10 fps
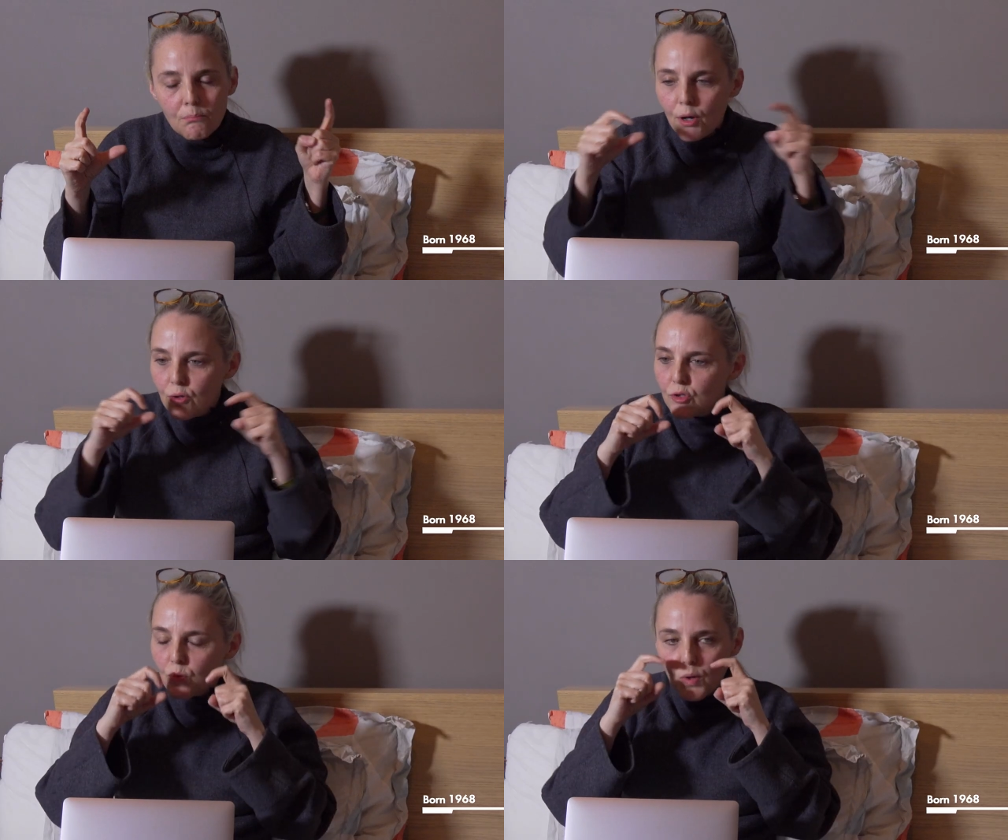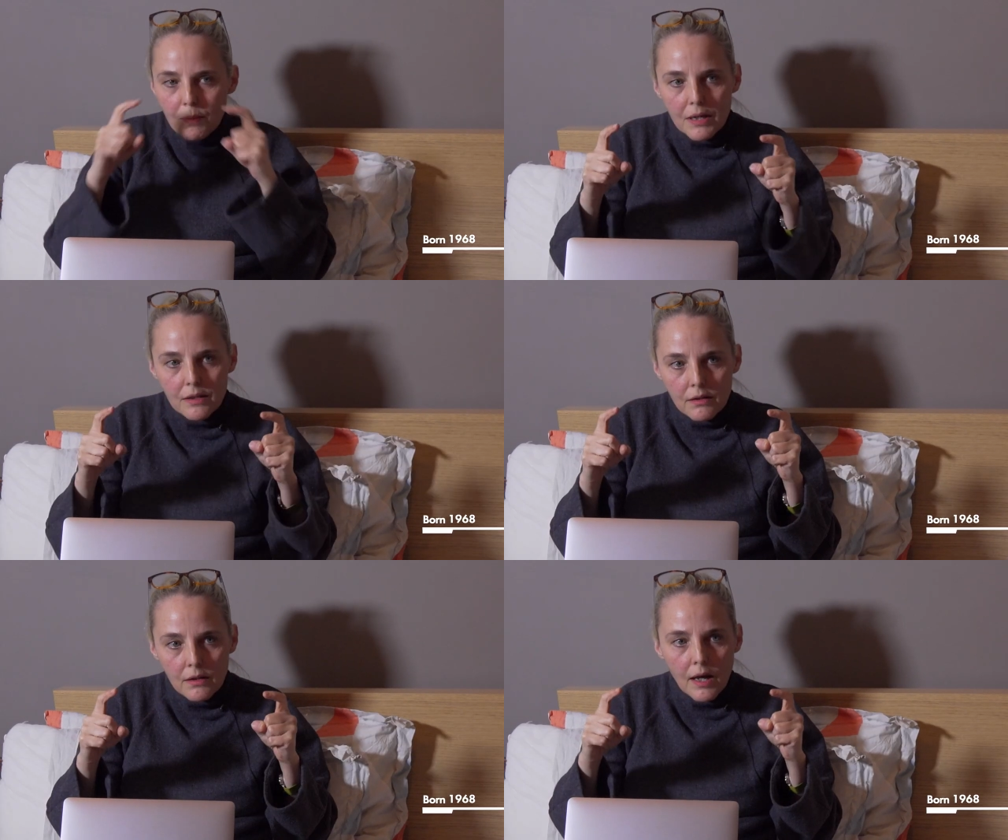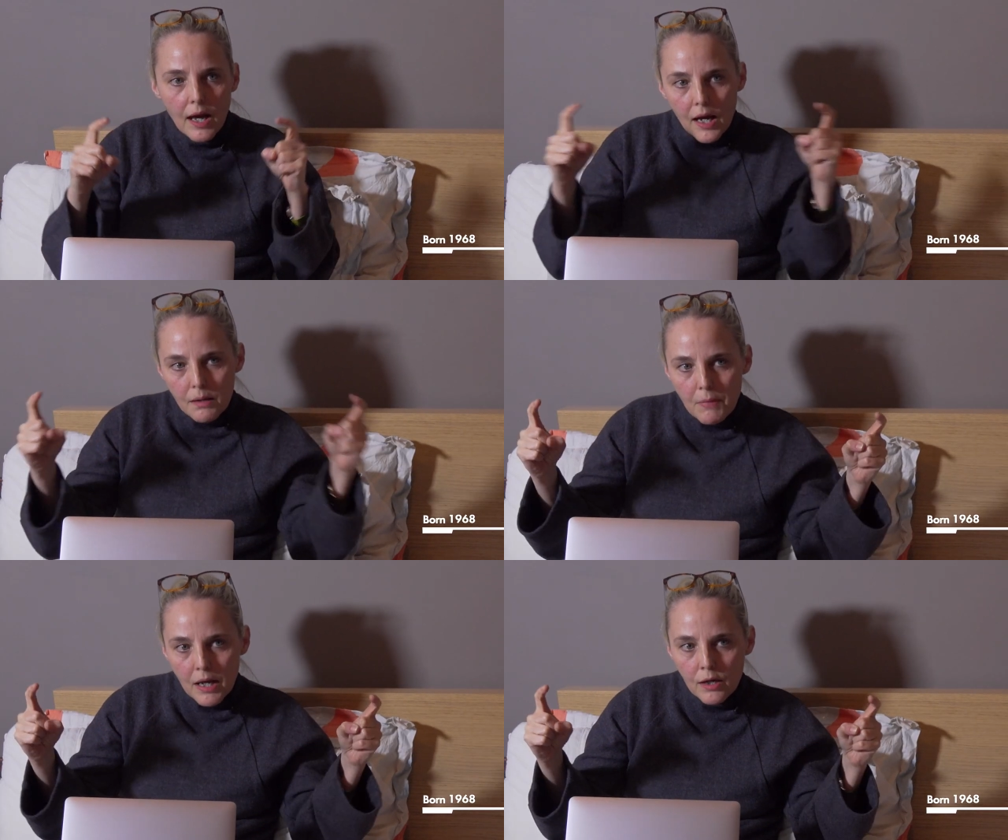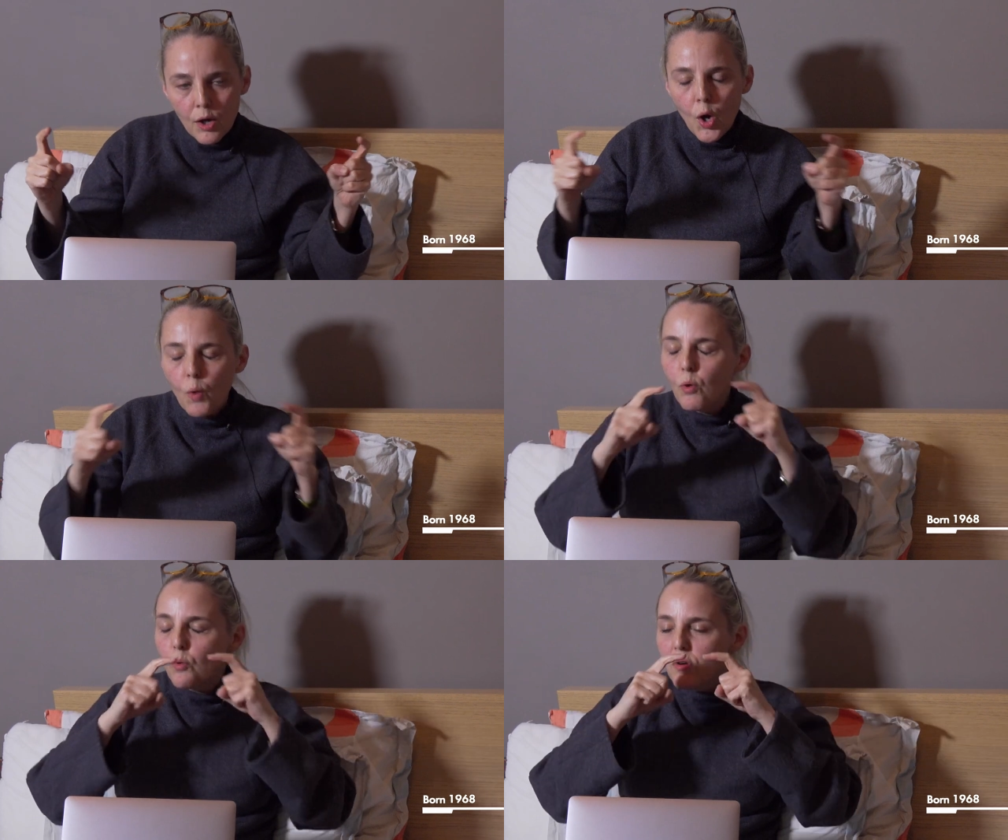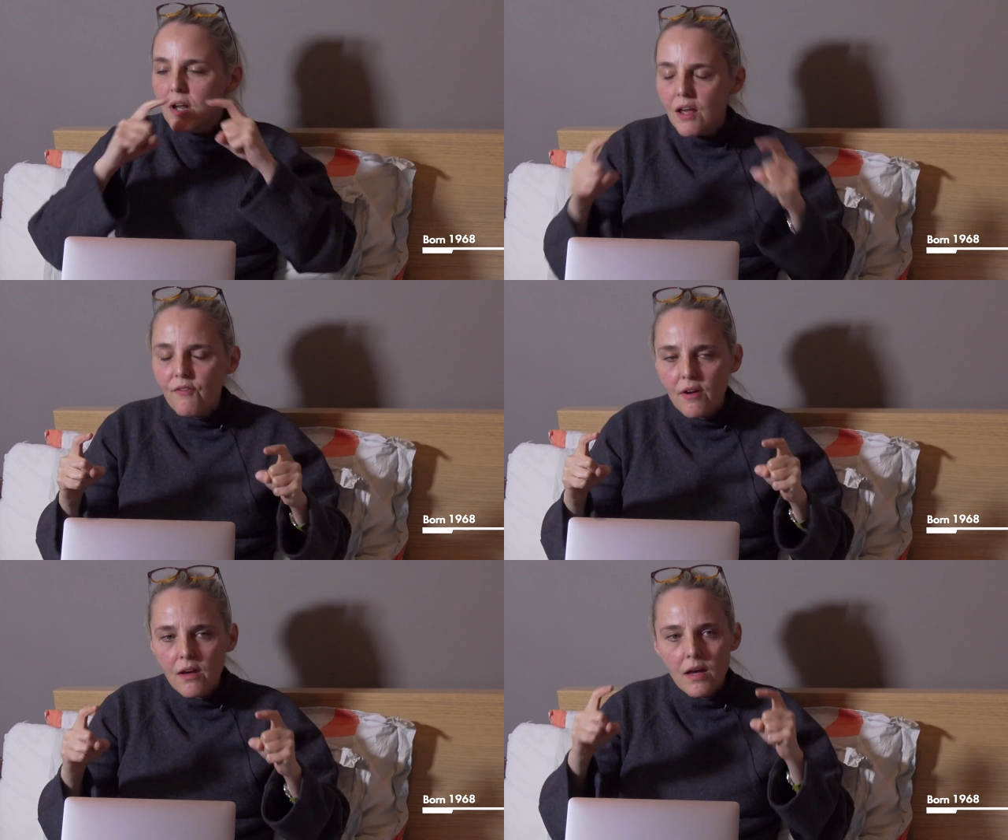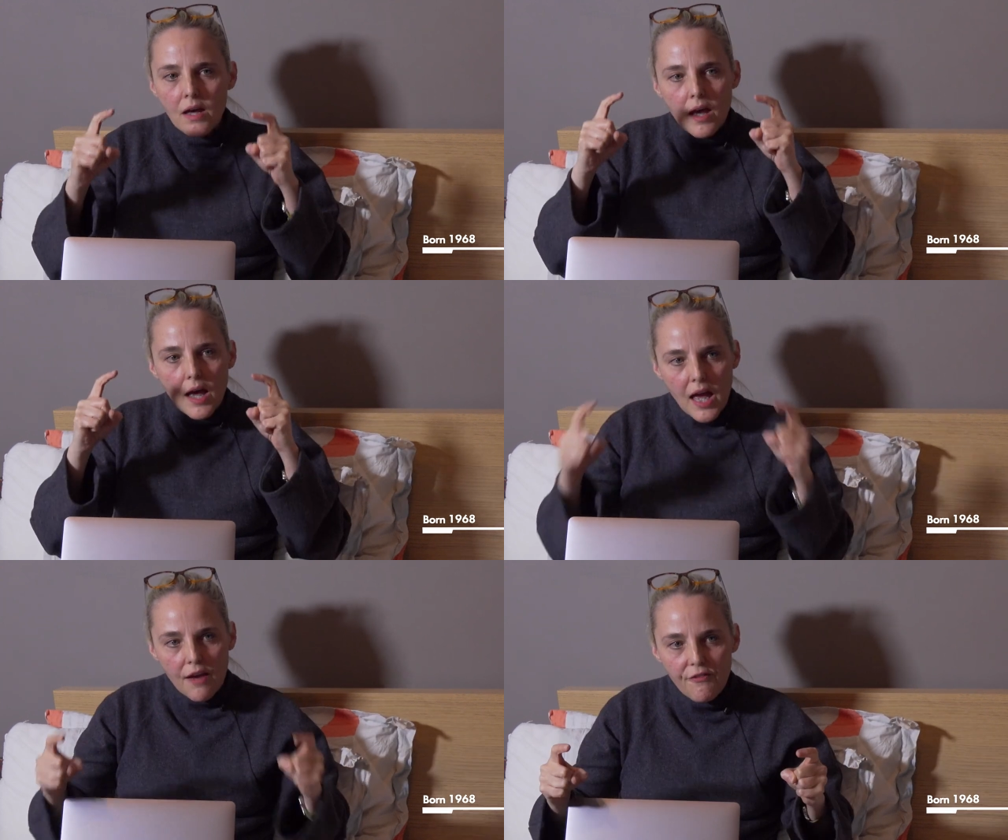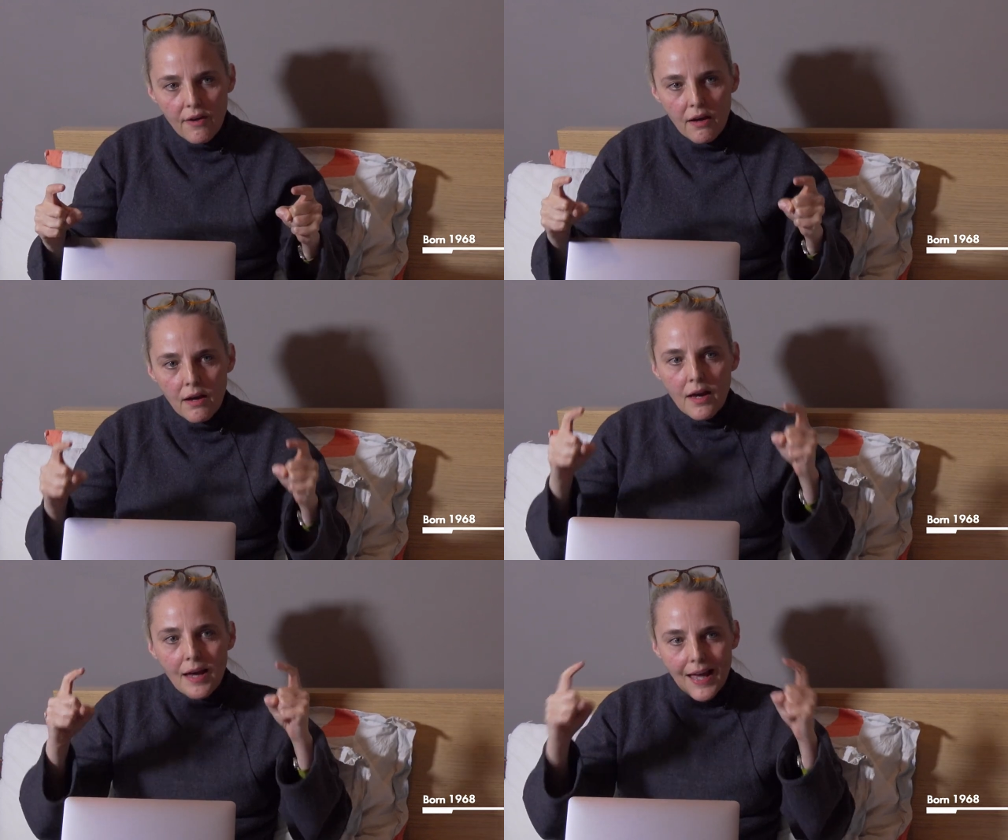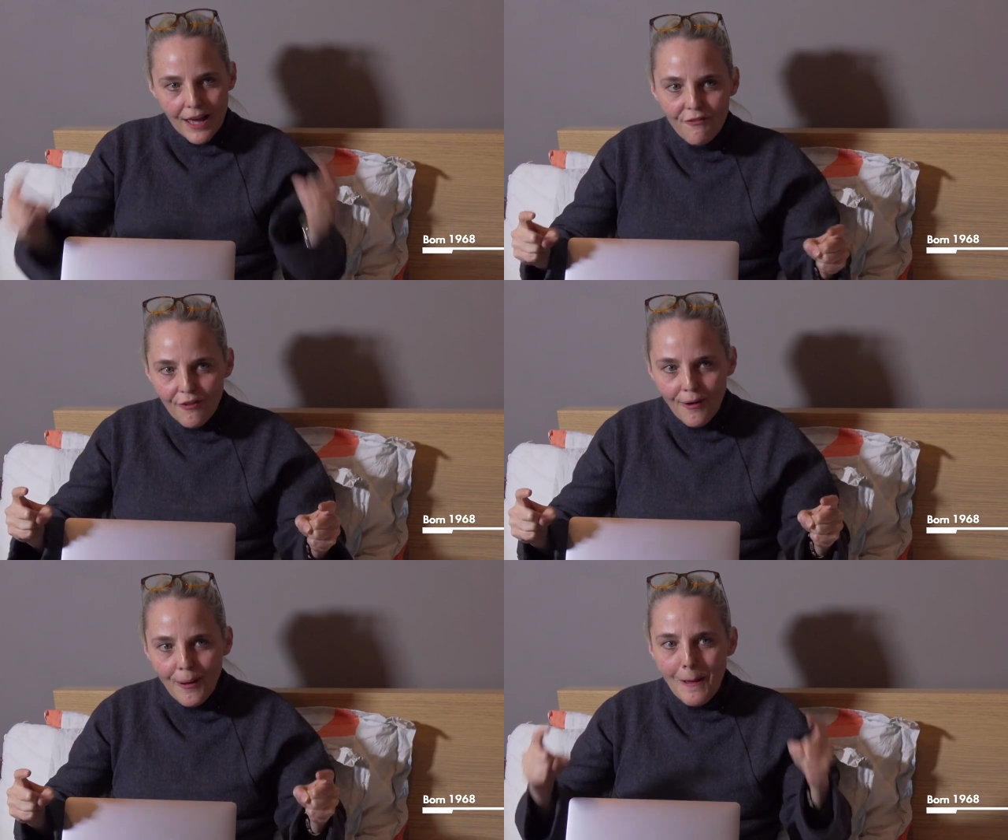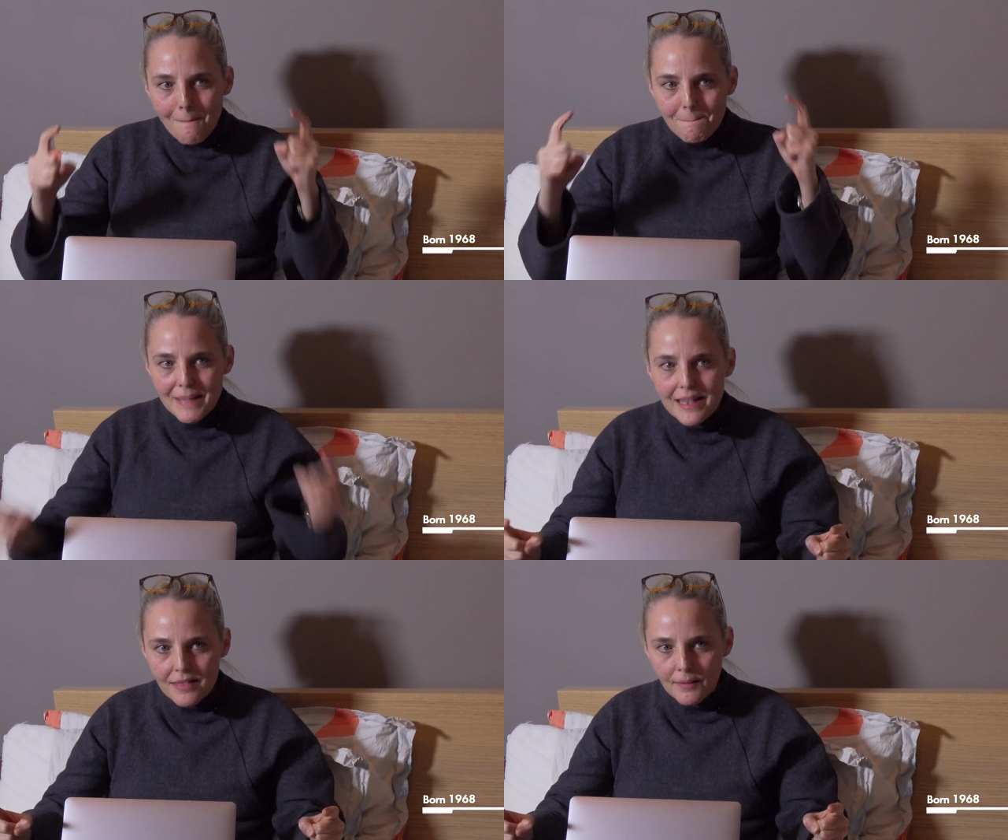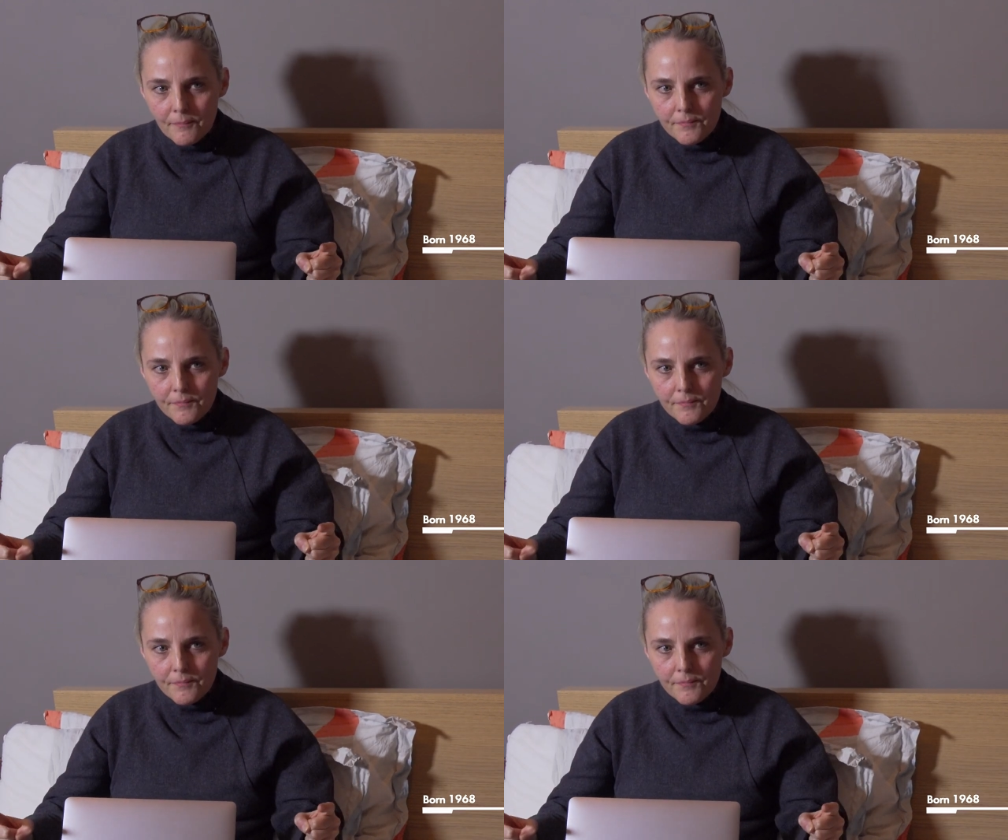most women and men will never, ever, ever meet them.